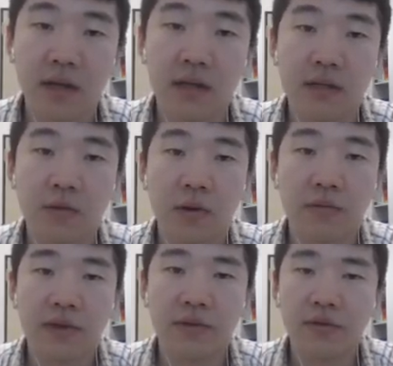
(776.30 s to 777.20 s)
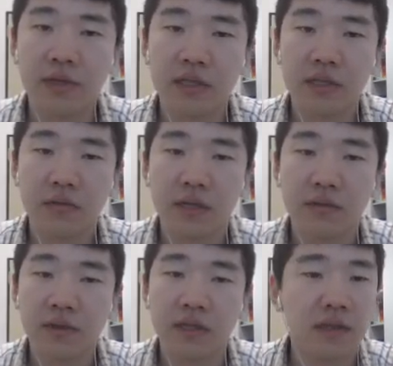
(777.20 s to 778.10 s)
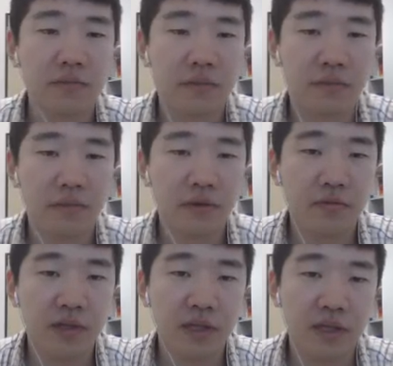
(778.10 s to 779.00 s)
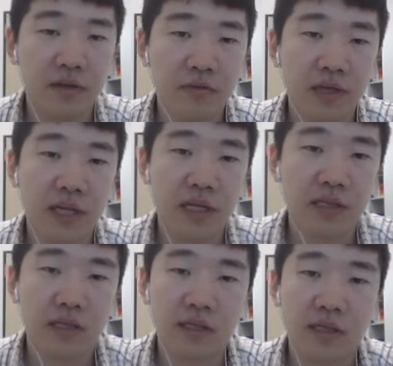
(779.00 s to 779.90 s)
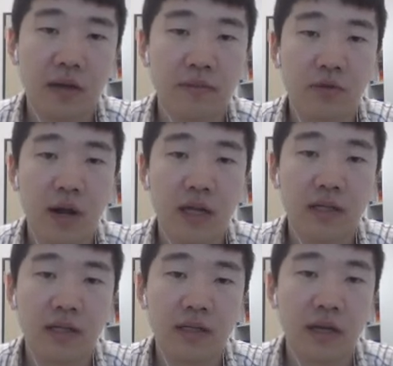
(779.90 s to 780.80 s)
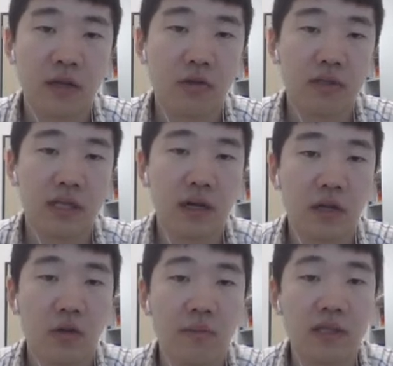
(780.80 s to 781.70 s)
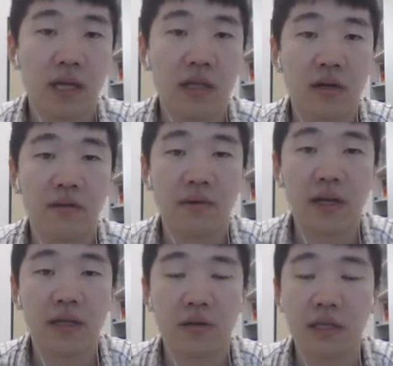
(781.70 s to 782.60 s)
So what we do is we can just subtract the single atomic scattering factor.